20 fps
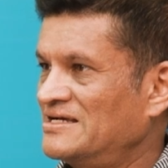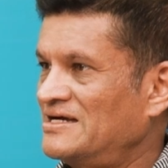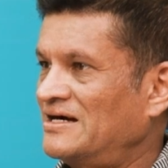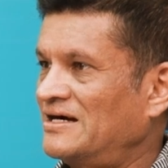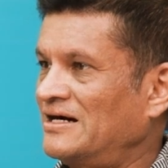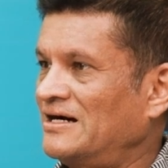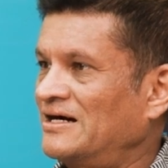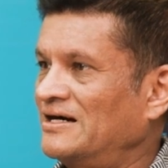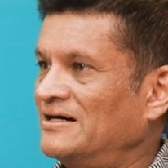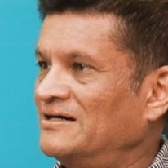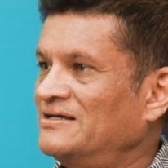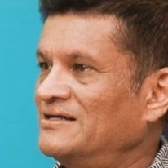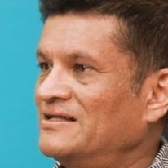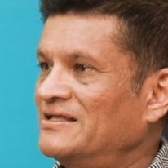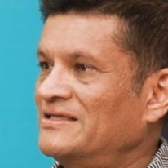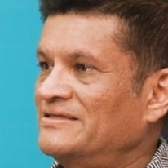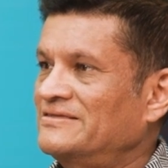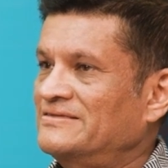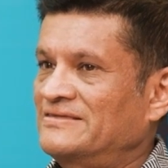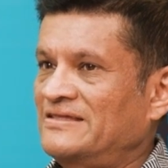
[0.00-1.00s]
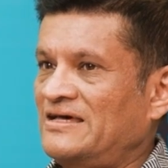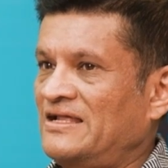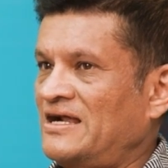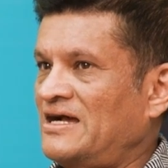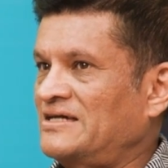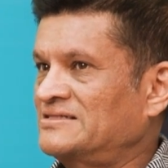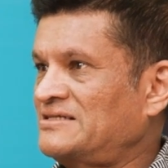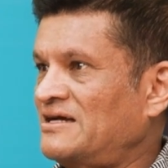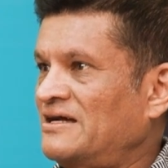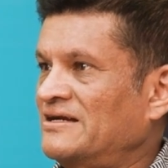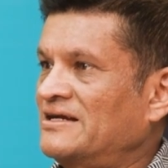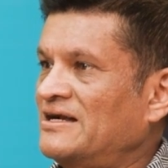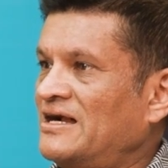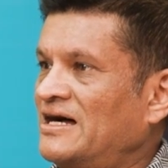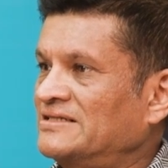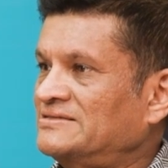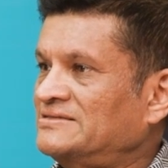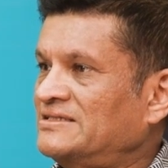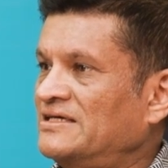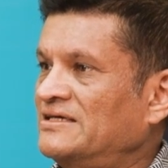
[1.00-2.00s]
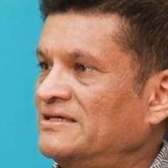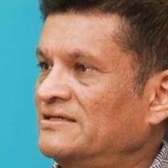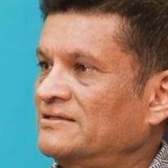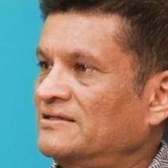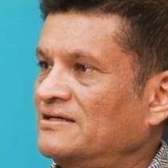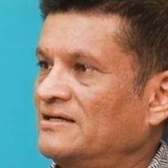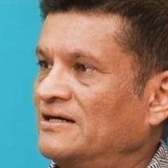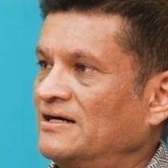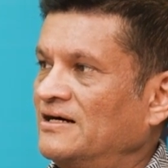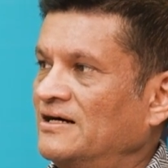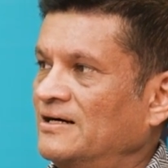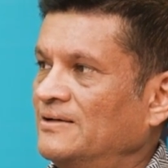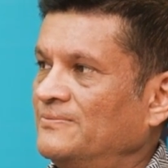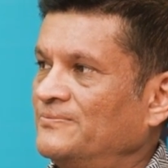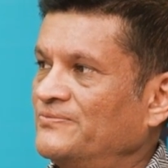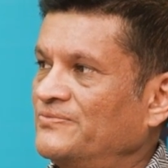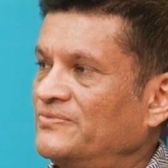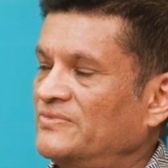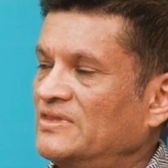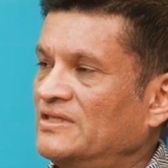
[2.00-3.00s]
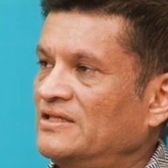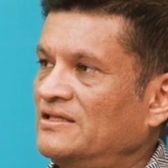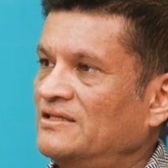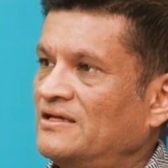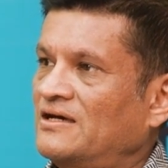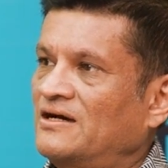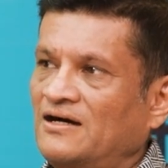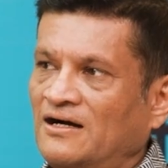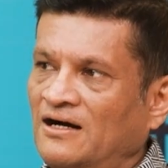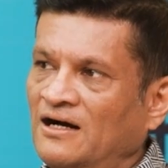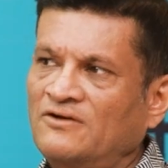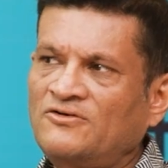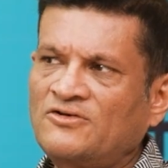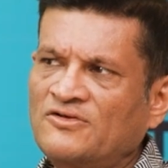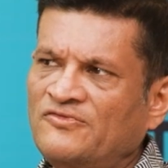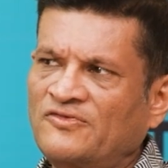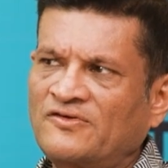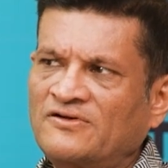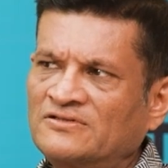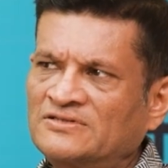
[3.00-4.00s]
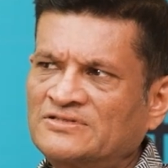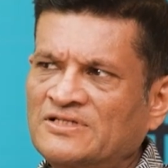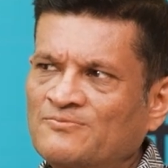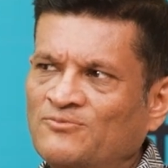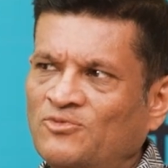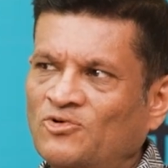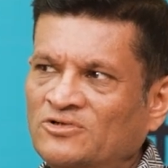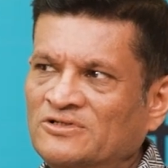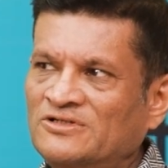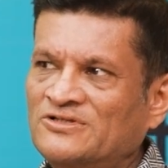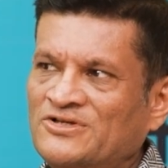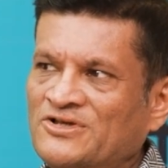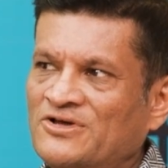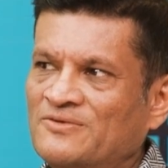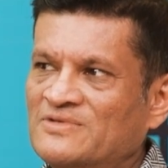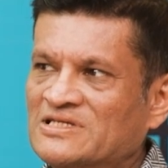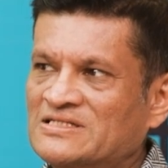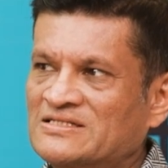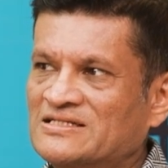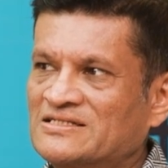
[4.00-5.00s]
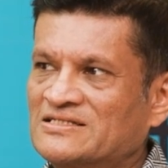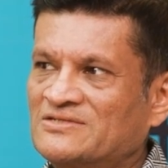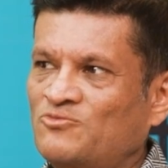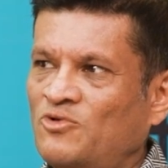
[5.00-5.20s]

Then I started asking, are referrals important to your business?